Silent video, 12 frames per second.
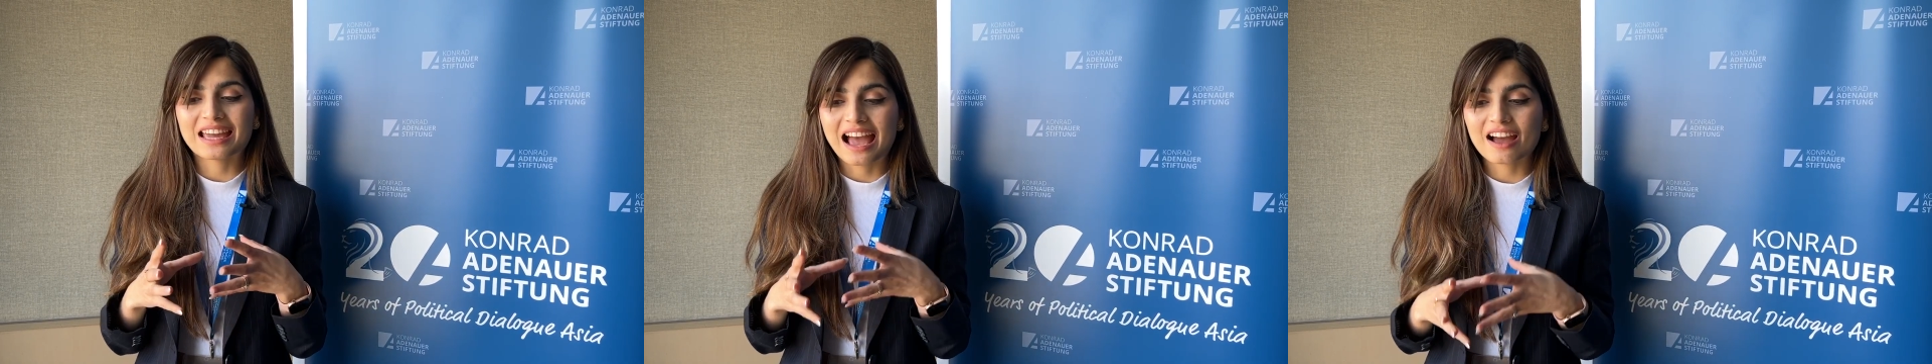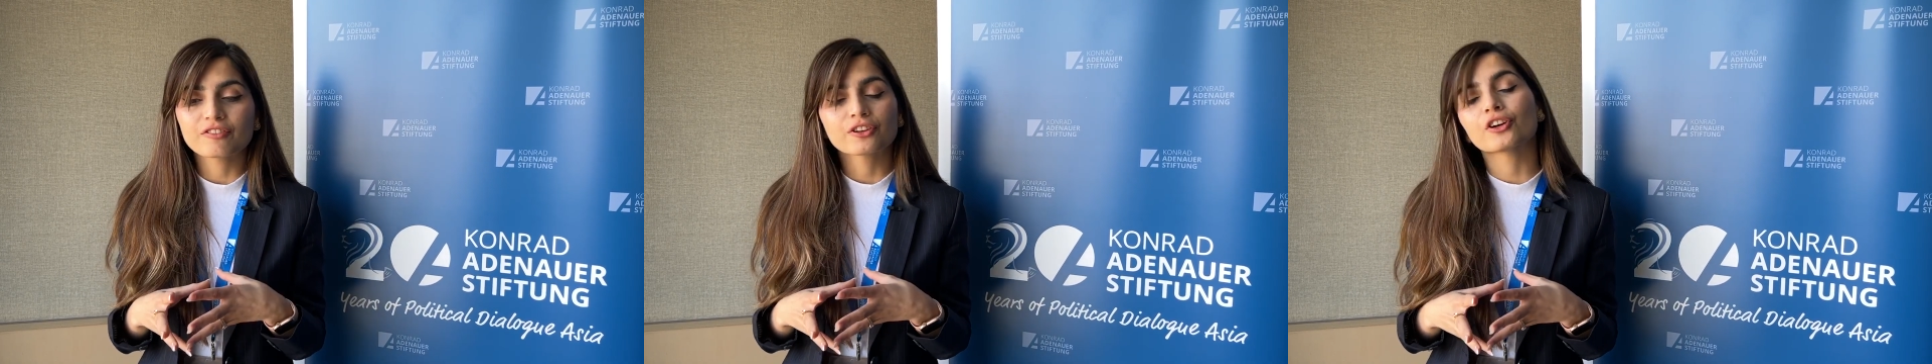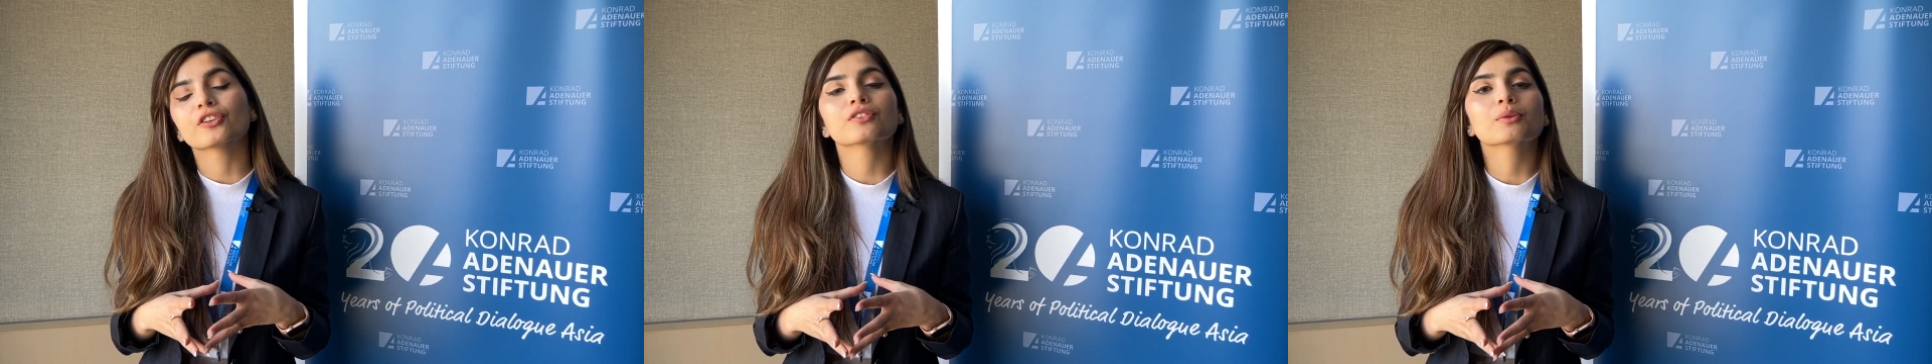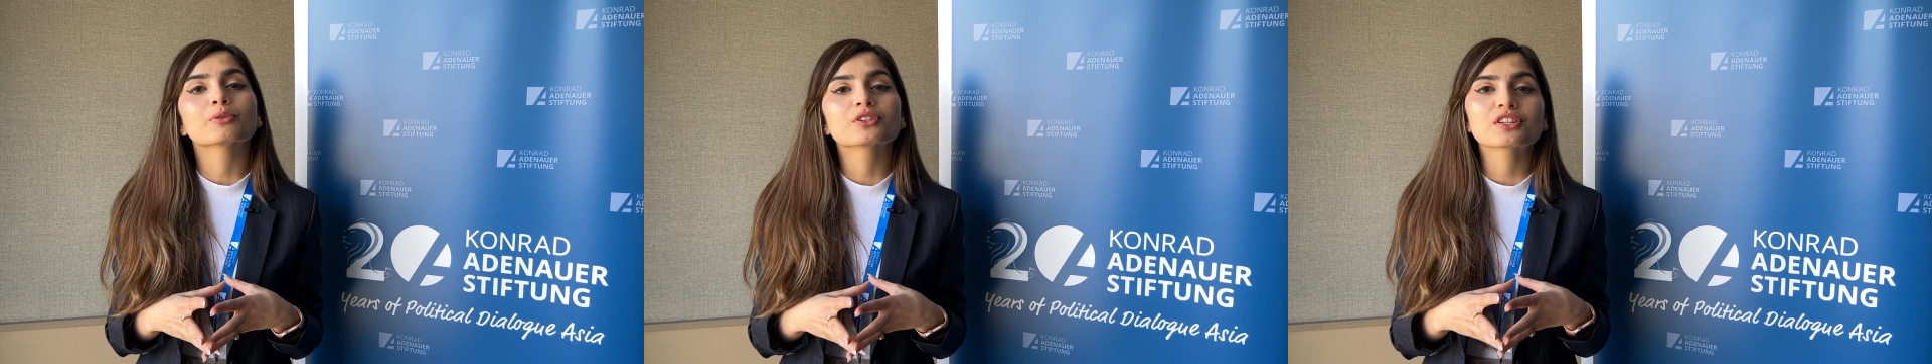have
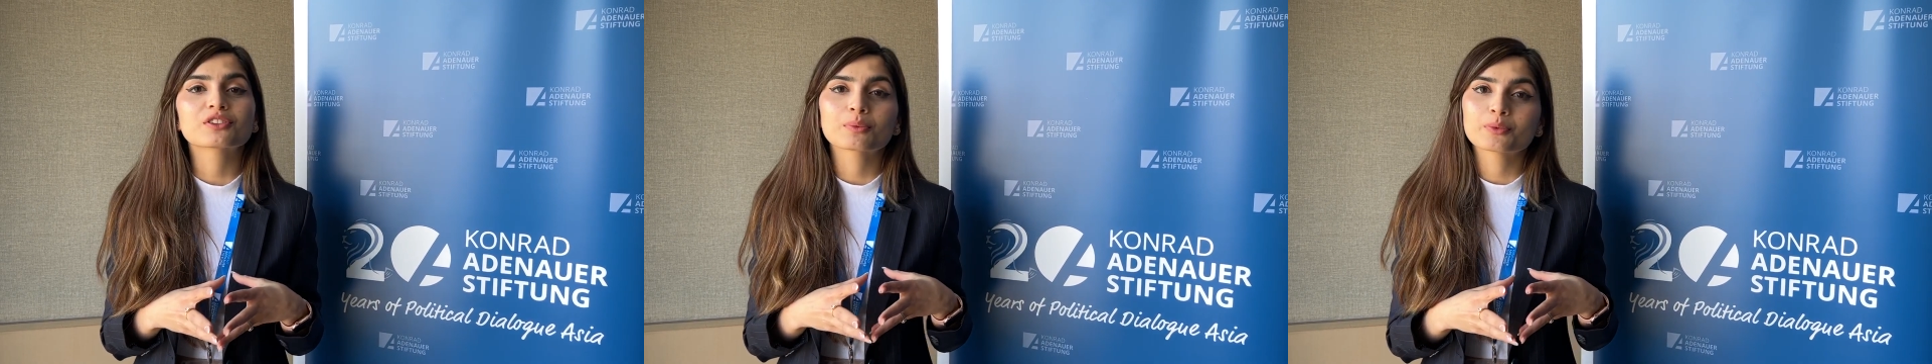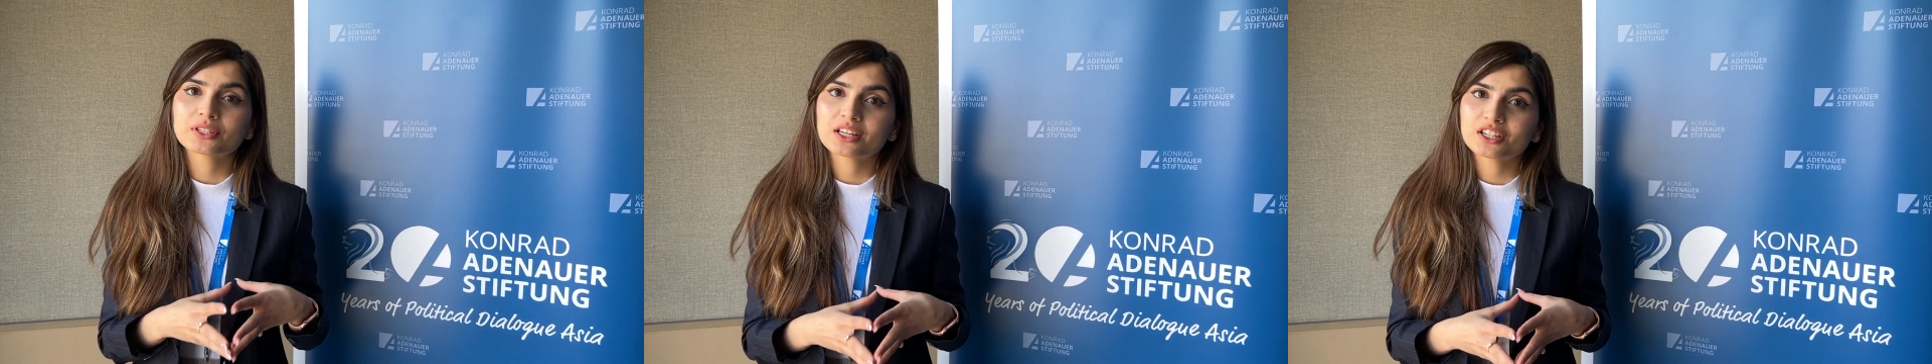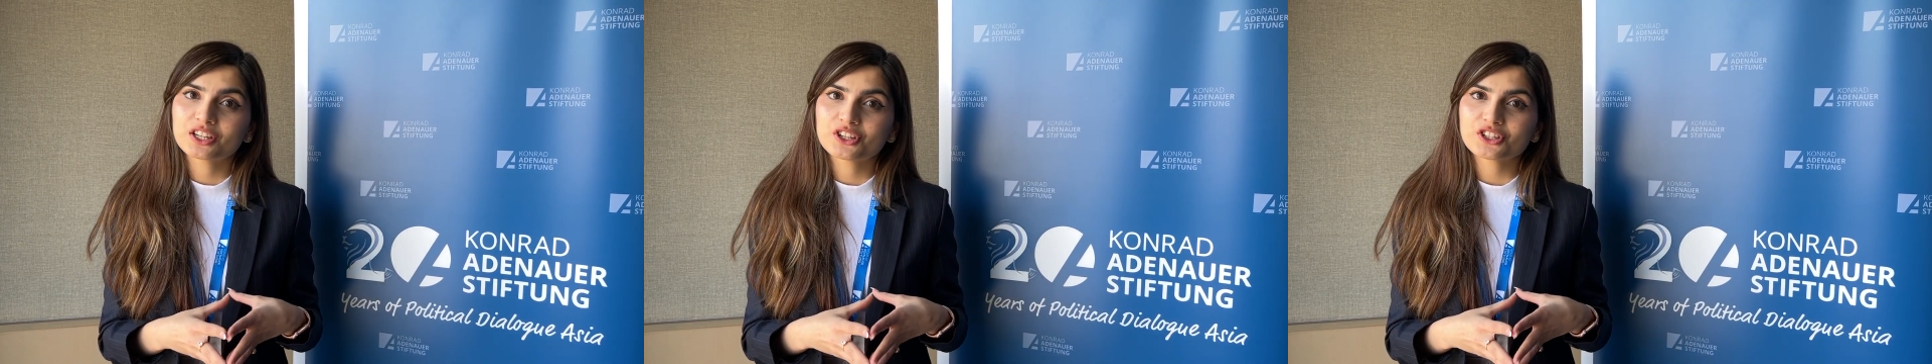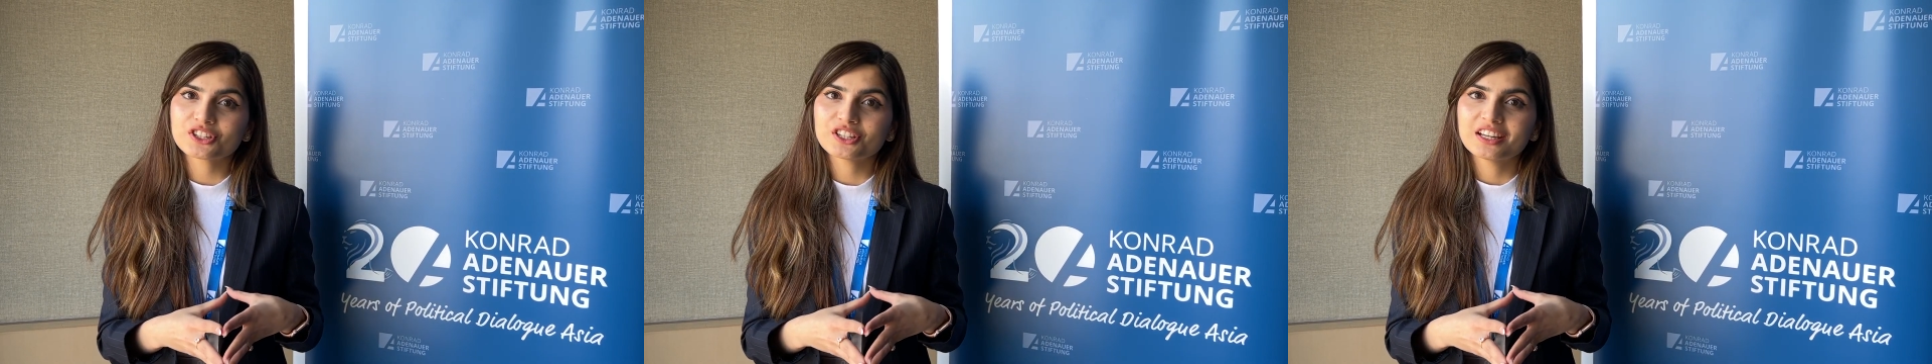33%
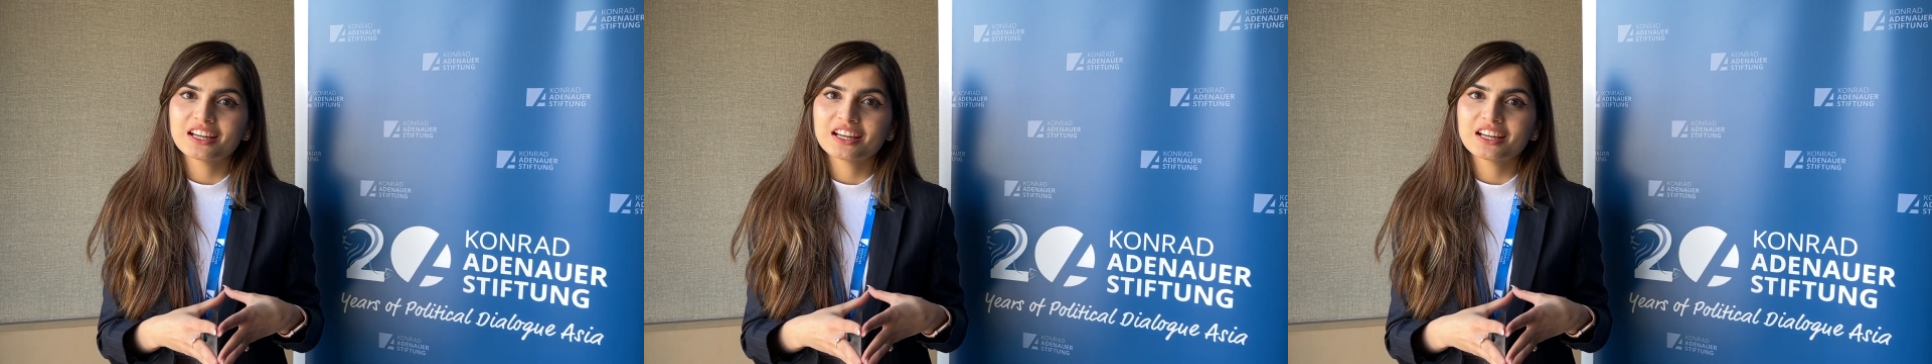representation,